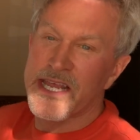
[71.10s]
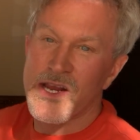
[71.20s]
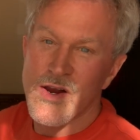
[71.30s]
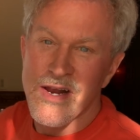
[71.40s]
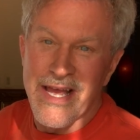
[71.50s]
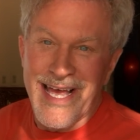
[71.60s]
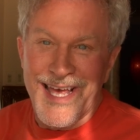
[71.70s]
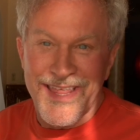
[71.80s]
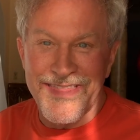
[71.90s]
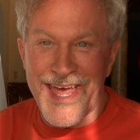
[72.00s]
here
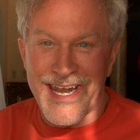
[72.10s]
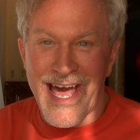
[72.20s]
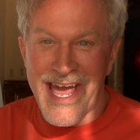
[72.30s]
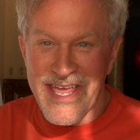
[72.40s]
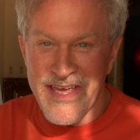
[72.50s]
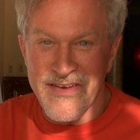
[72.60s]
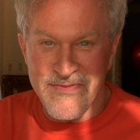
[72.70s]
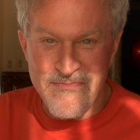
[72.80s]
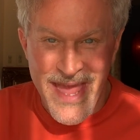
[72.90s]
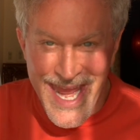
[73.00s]
that I
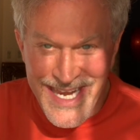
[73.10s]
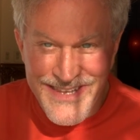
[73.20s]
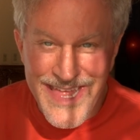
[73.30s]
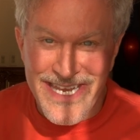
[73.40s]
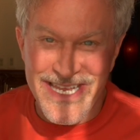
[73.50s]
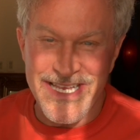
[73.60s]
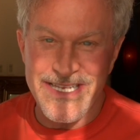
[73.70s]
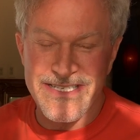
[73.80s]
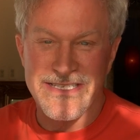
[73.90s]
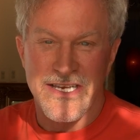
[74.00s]
have made that
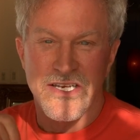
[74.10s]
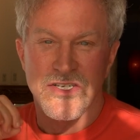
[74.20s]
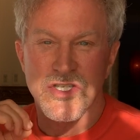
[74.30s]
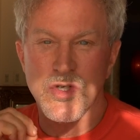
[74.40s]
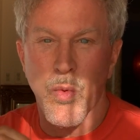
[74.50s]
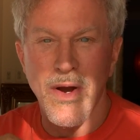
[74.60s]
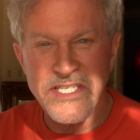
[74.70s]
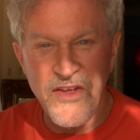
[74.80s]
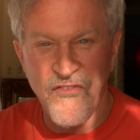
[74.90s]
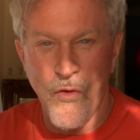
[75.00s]
is
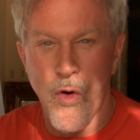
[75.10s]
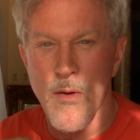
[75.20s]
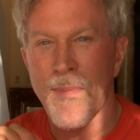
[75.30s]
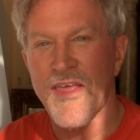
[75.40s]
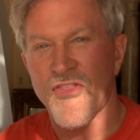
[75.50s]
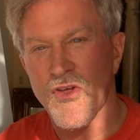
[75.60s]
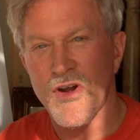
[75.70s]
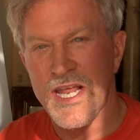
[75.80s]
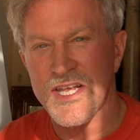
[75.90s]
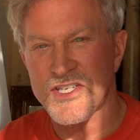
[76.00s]
24 by
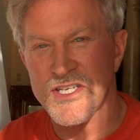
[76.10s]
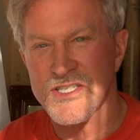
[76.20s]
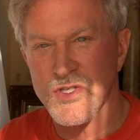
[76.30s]
30 inches,